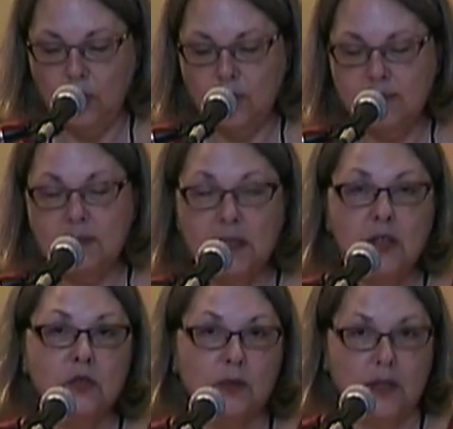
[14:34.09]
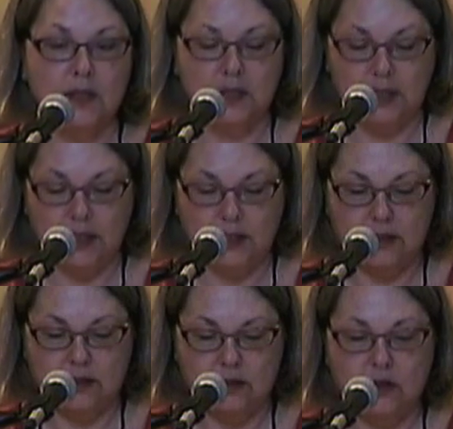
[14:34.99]
whose meaning
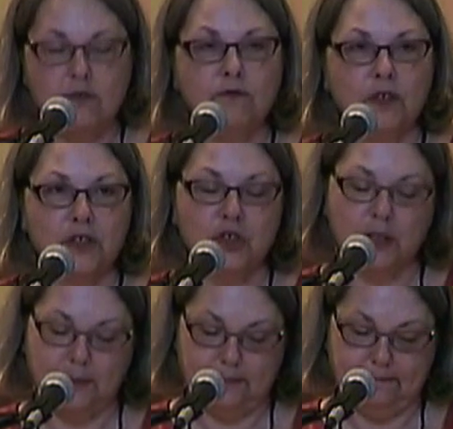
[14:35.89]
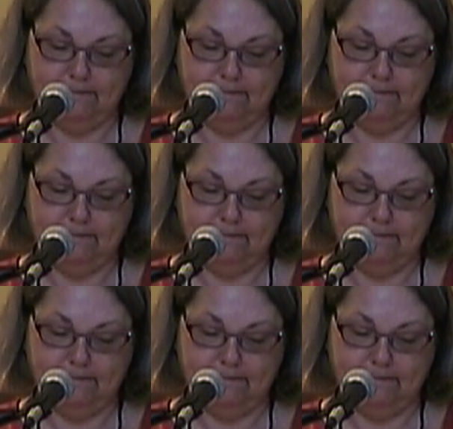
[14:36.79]
translates to friendship.